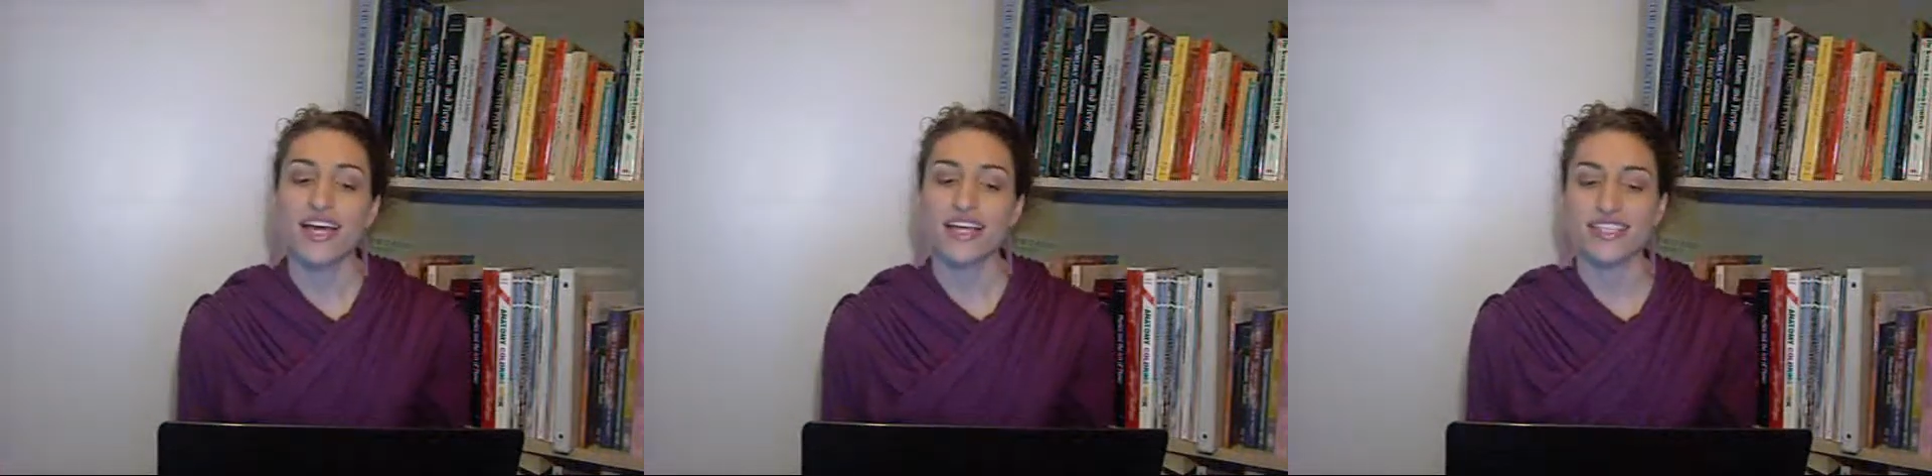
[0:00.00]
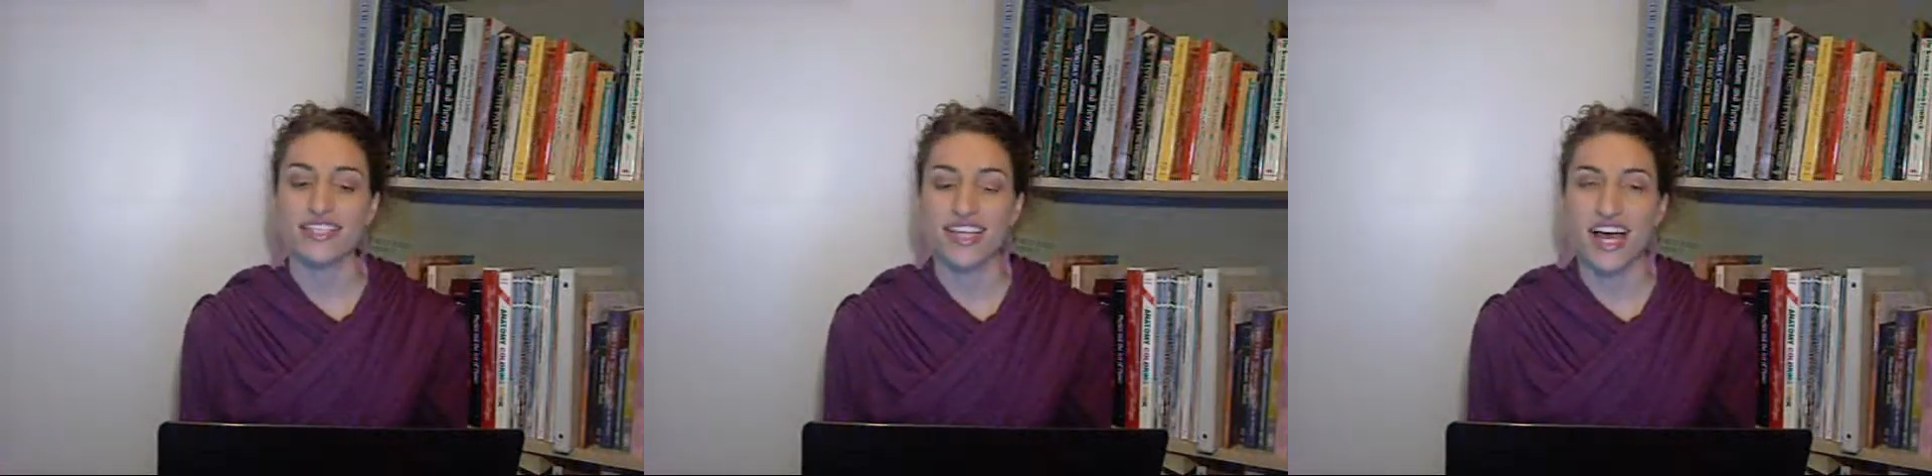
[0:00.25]

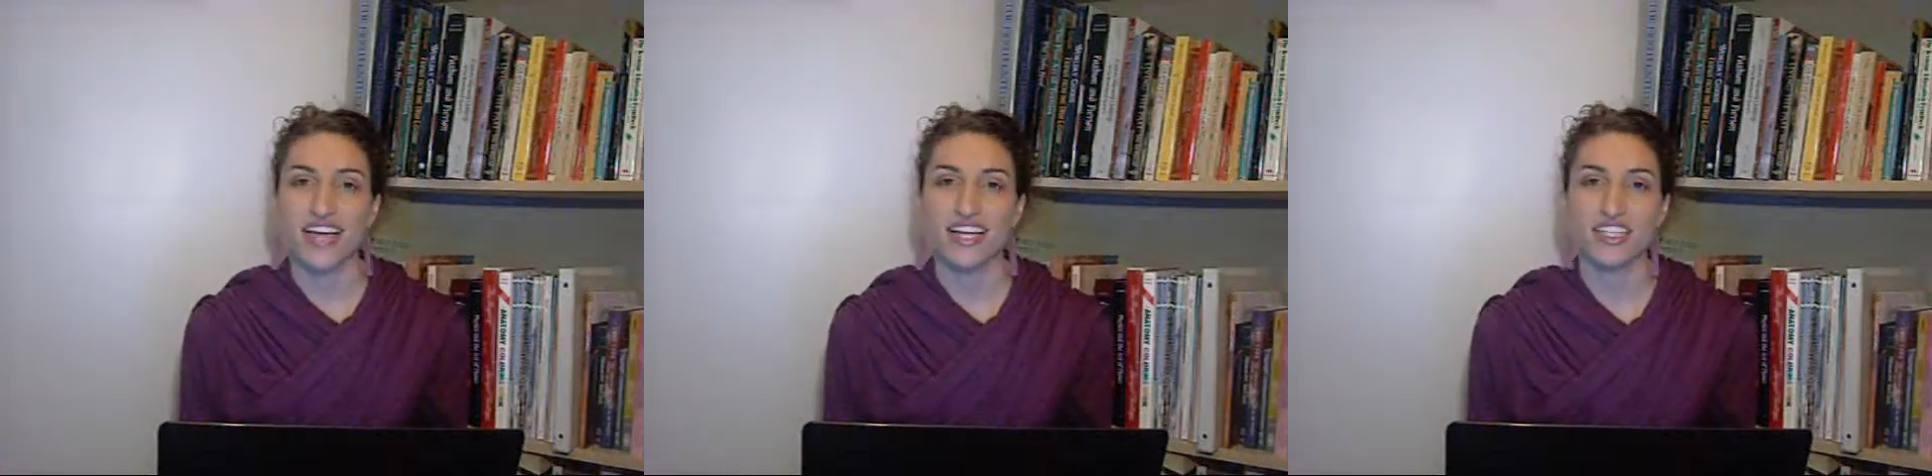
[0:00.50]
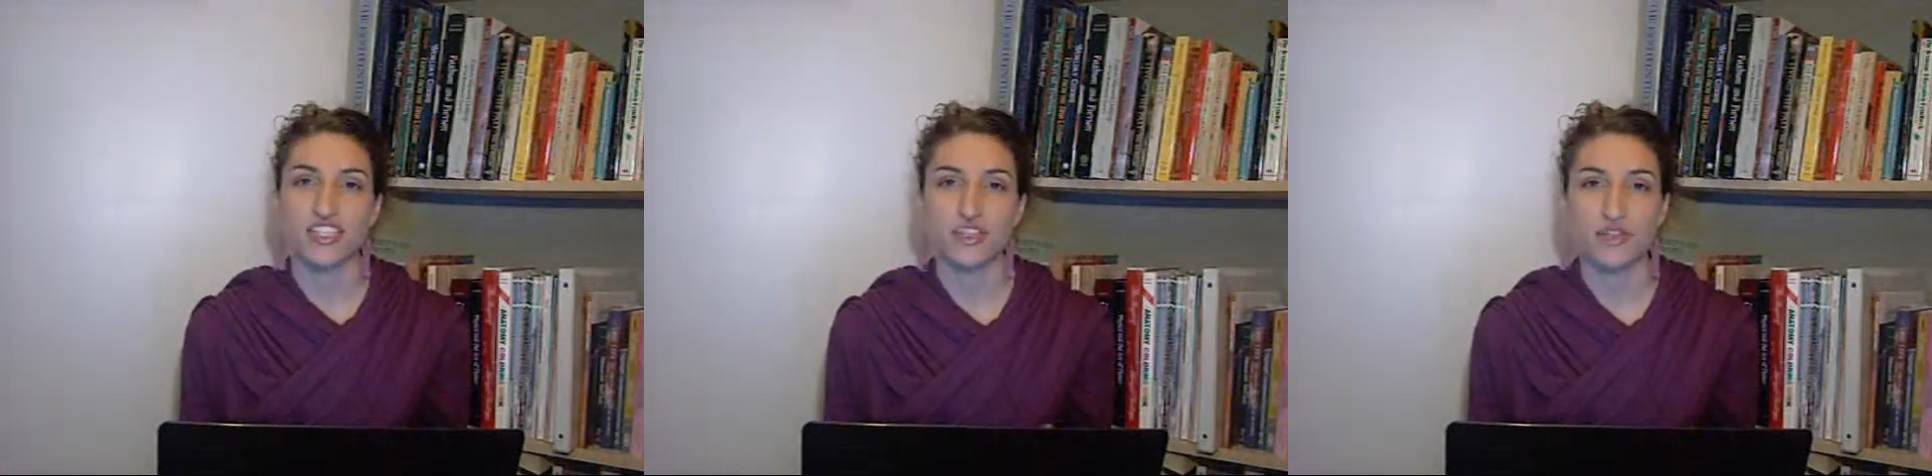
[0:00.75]
is that
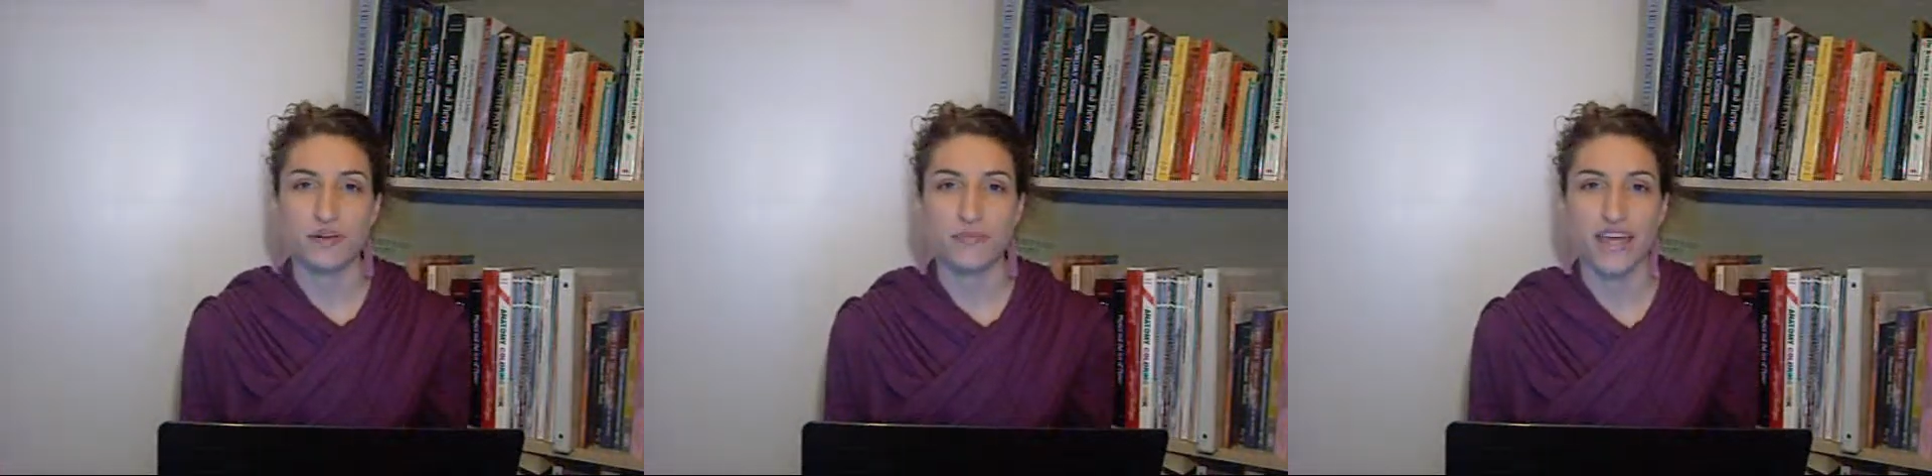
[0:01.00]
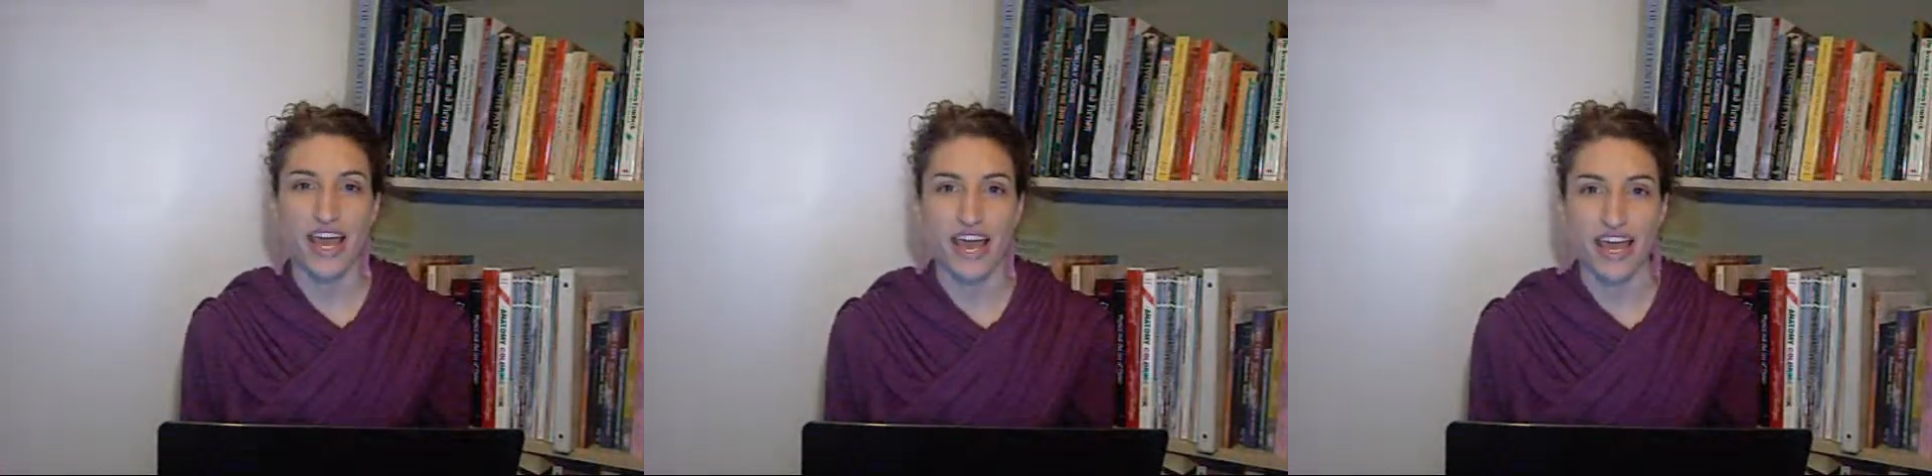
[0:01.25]
it's your
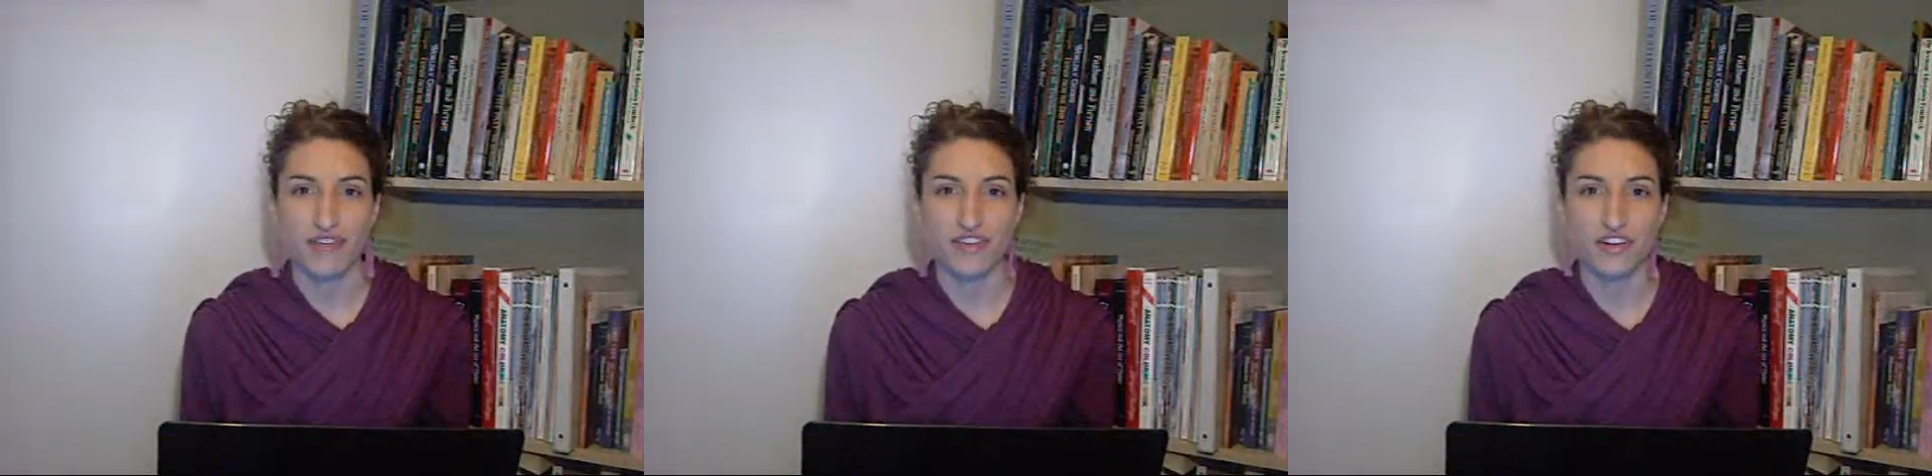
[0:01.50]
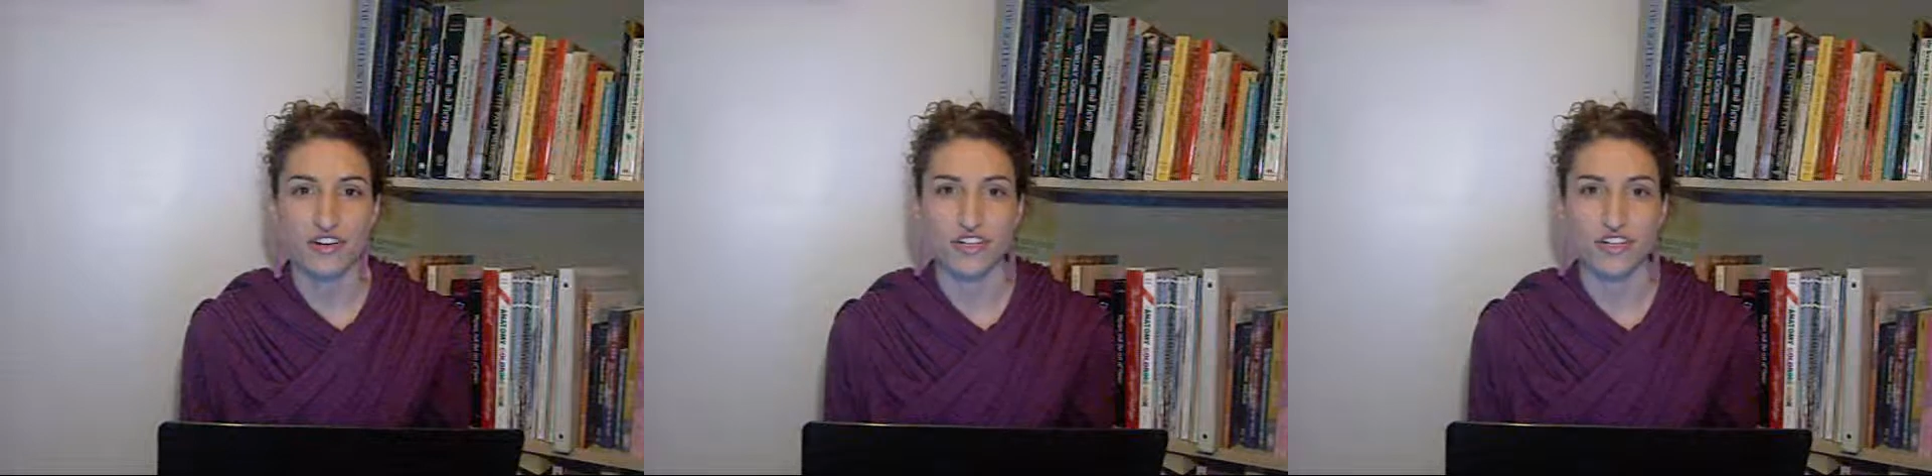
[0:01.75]
behavior.